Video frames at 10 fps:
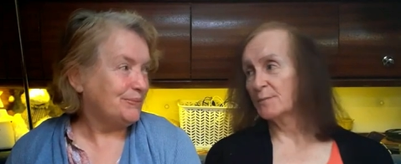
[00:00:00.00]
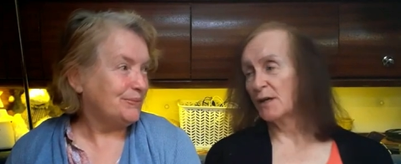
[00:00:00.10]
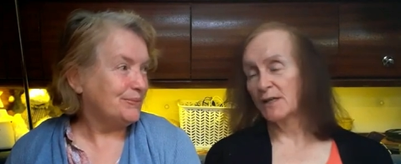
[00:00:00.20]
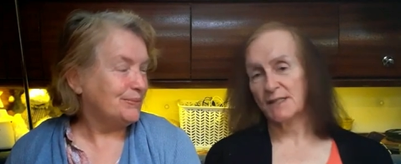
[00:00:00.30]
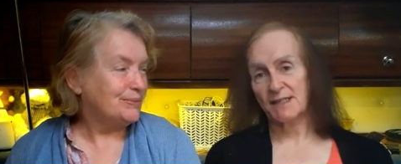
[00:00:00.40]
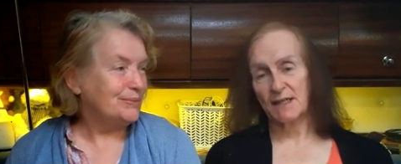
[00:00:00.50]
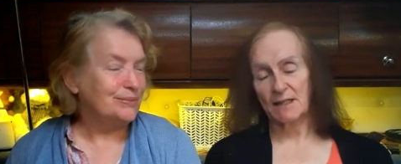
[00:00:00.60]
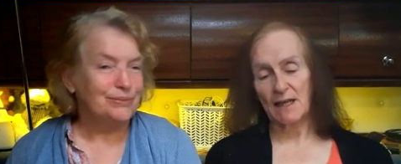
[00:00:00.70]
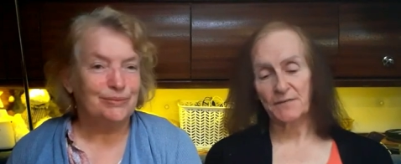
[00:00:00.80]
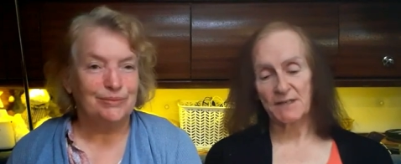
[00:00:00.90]
Speaker 1: now is to get
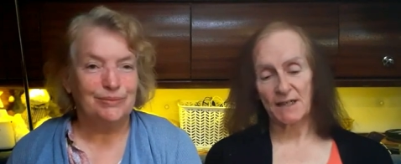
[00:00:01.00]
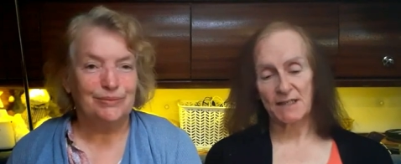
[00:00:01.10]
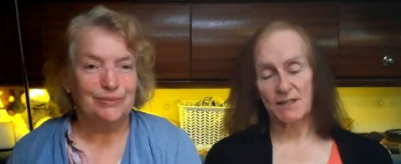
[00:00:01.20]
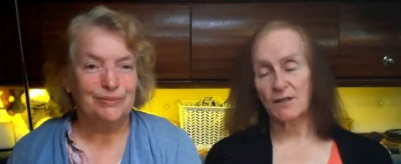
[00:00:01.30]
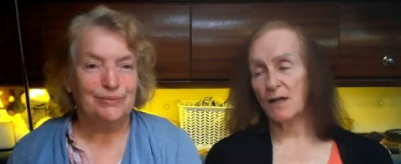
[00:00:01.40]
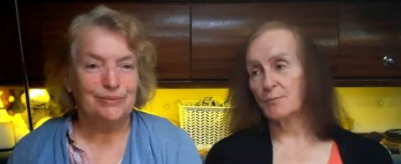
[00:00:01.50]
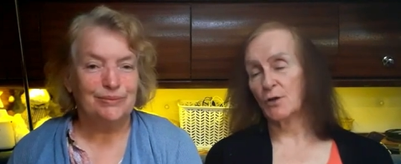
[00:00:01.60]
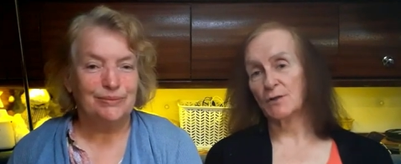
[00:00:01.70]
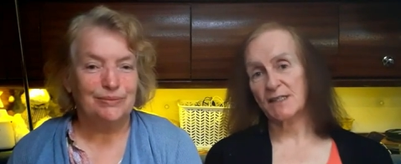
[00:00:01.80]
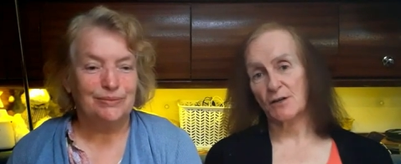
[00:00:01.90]
the life jackets out and
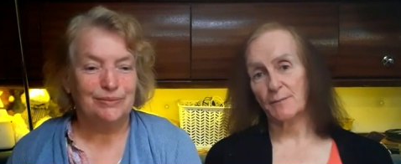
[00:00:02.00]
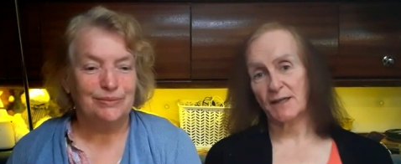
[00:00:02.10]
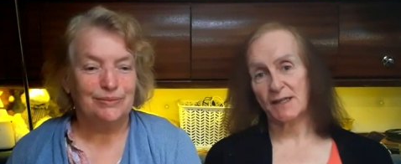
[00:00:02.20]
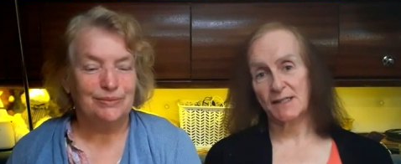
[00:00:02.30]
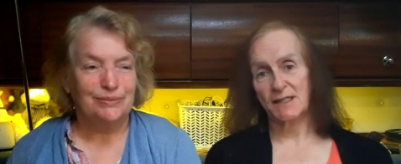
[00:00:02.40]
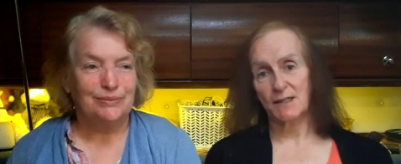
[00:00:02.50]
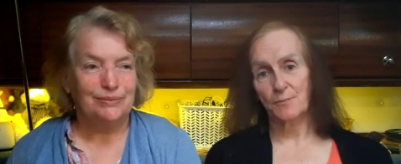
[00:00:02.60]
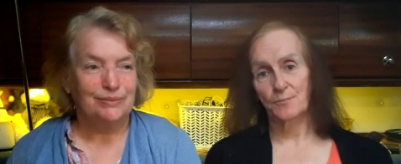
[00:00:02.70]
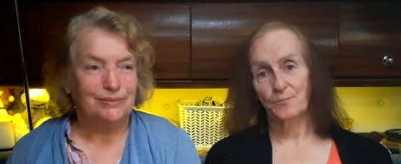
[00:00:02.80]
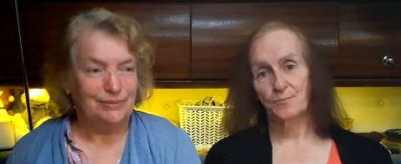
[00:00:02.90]
put all these arming kits in
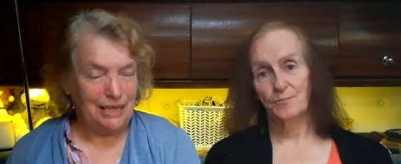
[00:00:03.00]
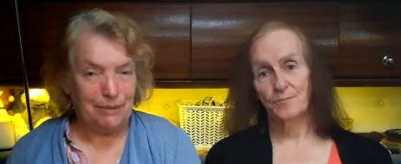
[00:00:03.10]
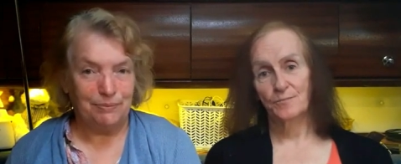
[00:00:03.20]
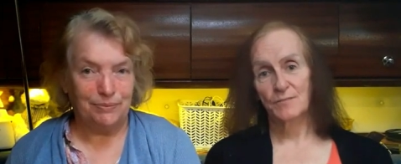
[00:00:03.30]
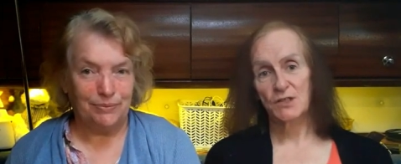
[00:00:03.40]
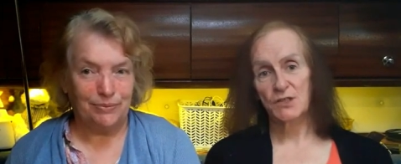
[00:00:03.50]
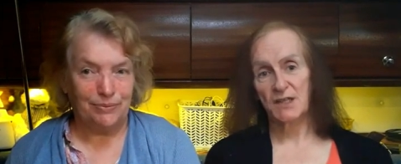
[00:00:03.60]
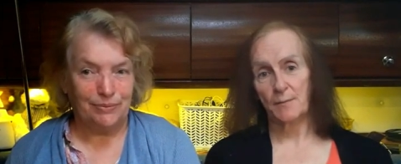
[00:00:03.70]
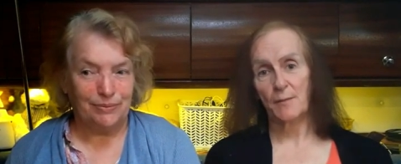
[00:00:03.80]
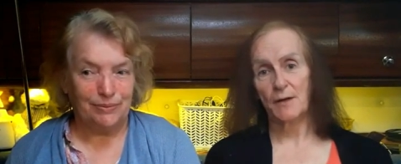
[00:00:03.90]
them. Yeah. Should
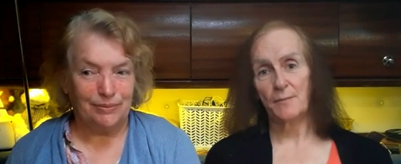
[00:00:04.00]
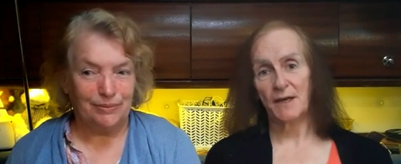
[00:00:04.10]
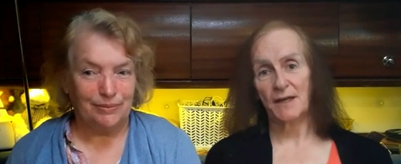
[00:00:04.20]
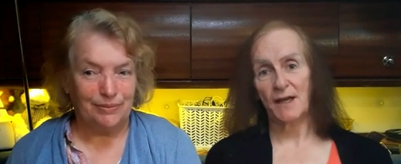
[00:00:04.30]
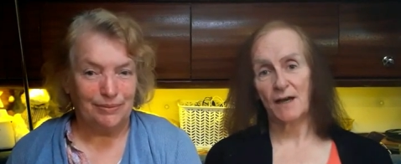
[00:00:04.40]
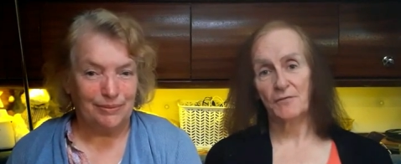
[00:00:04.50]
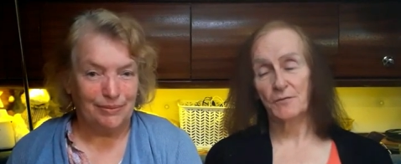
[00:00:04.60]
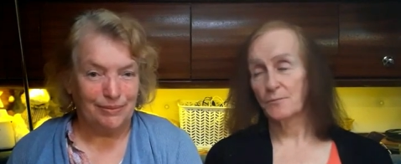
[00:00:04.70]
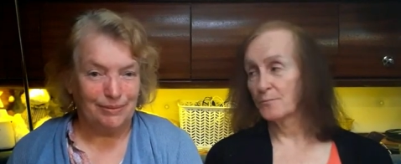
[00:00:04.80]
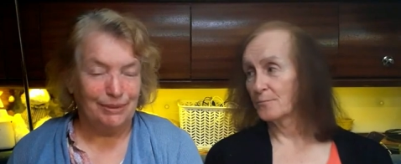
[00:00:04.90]
take me about a minute and a
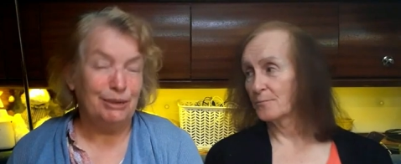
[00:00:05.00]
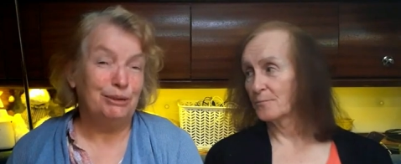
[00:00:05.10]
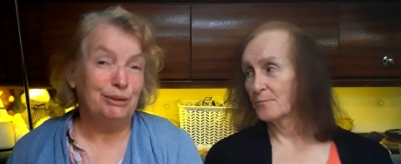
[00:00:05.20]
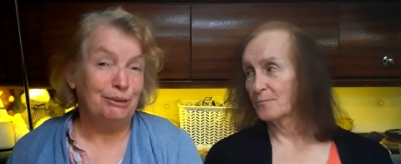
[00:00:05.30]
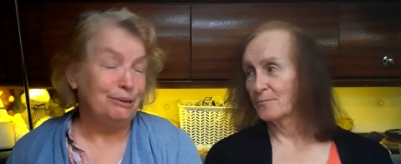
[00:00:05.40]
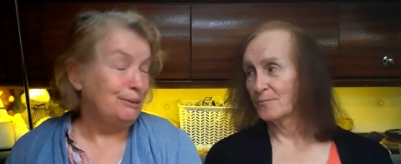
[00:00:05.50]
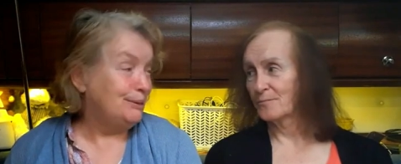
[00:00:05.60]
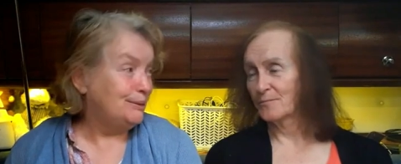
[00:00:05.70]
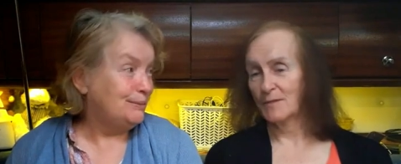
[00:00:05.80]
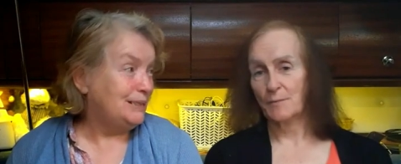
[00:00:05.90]
half.
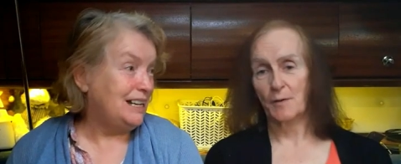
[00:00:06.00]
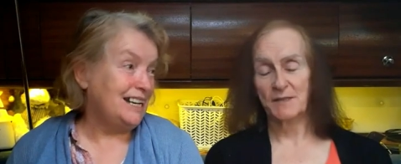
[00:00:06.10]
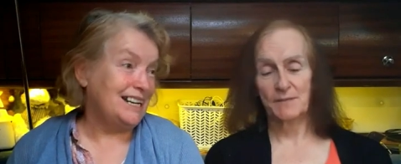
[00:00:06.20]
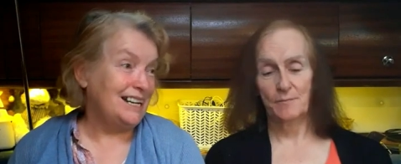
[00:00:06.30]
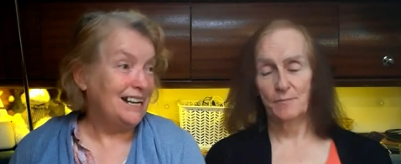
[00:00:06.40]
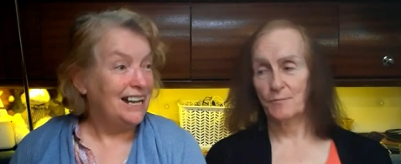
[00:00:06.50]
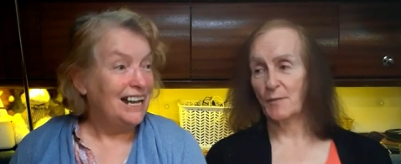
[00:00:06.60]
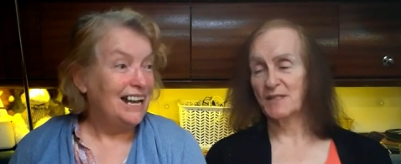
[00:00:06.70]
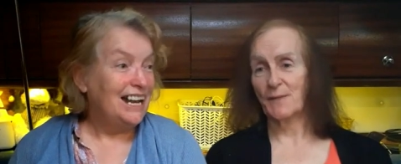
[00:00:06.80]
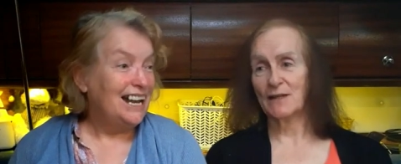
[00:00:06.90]
Speaker 2: No.
Speaker 1: Probably,
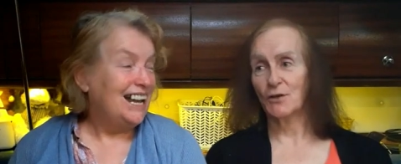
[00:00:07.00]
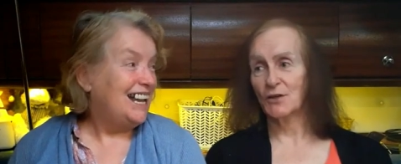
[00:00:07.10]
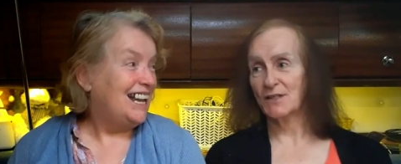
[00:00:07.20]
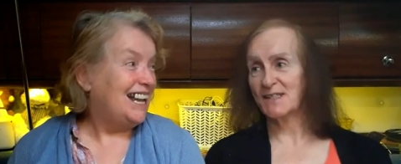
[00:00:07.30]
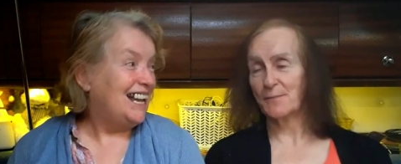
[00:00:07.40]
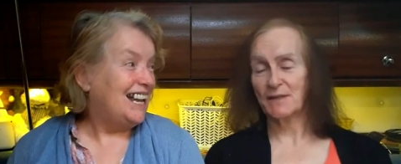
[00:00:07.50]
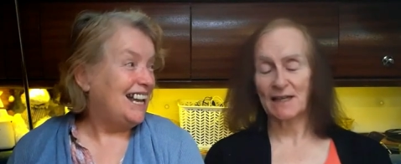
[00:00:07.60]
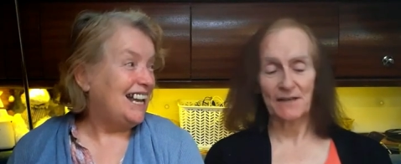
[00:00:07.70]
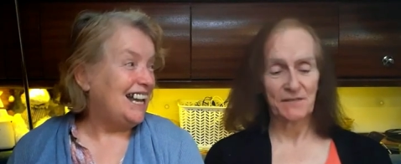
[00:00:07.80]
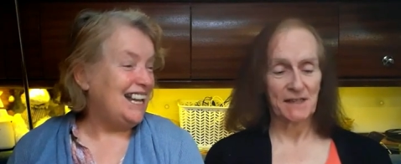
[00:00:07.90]
probably spend longer on zipping
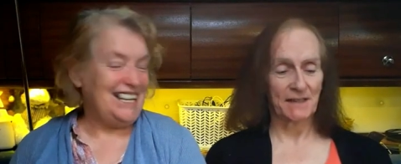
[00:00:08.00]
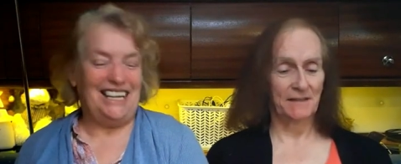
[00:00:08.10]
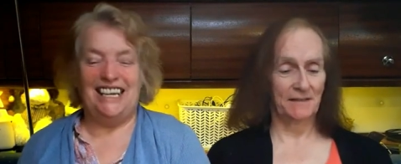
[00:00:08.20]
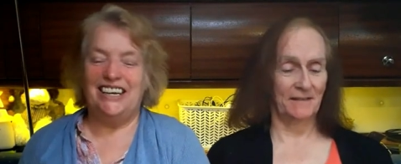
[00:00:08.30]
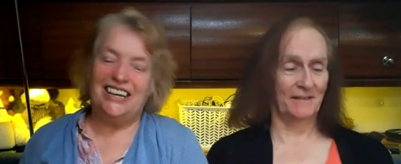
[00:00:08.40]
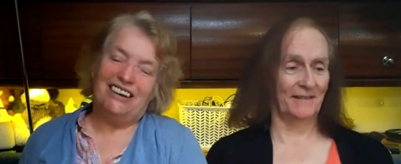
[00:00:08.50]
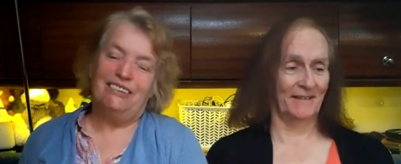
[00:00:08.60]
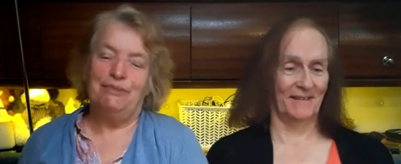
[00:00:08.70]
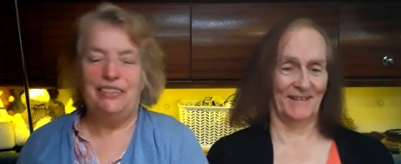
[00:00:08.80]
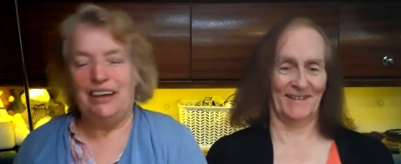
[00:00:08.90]
the life jacket.
Speaker 2: You get
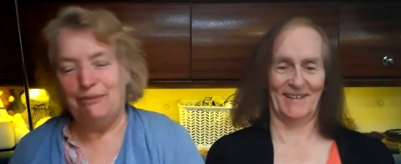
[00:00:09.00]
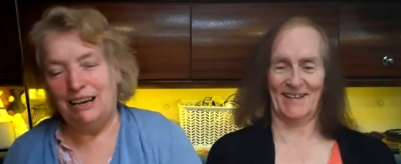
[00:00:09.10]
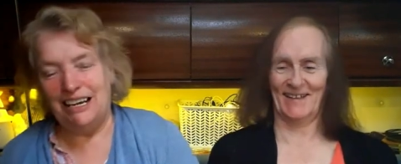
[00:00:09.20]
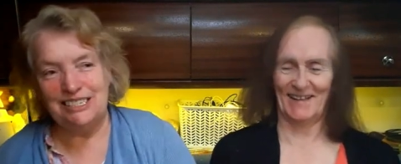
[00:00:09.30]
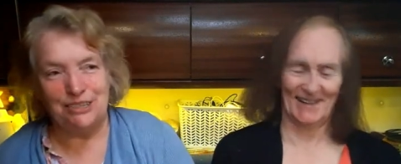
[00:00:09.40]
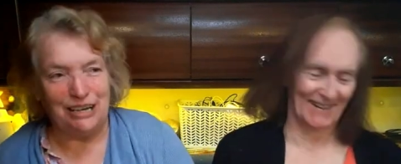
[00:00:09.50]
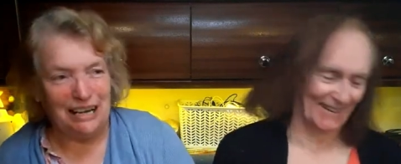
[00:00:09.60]
on with that while I sort